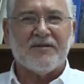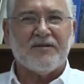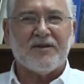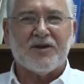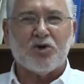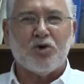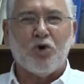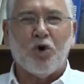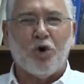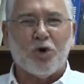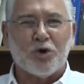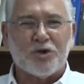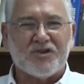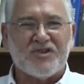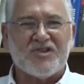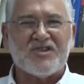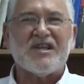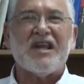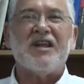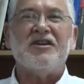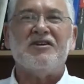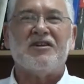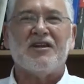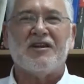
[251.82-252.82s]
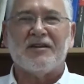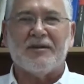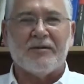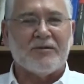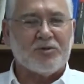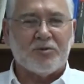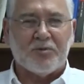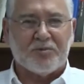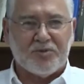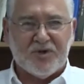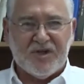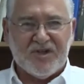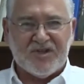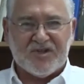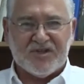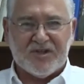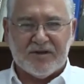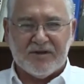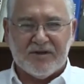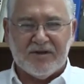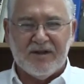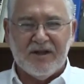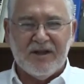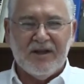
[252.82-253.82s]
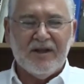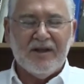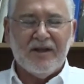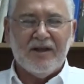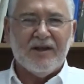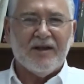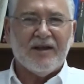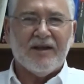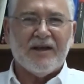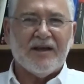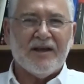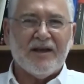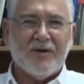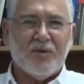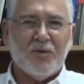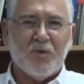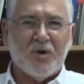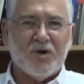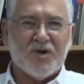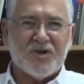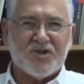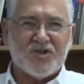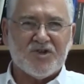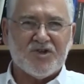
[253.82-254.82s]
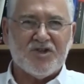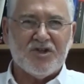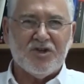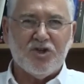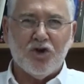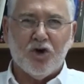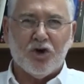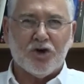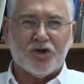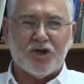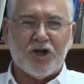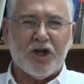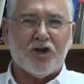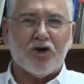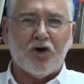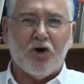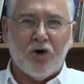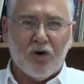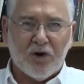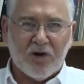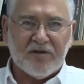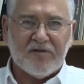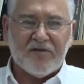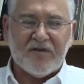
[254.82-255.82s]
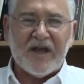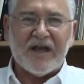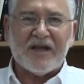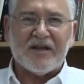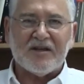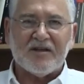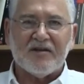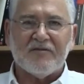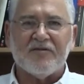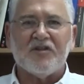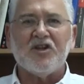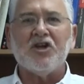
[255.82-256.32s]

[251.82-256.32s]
court sending them to prison was not at all effective.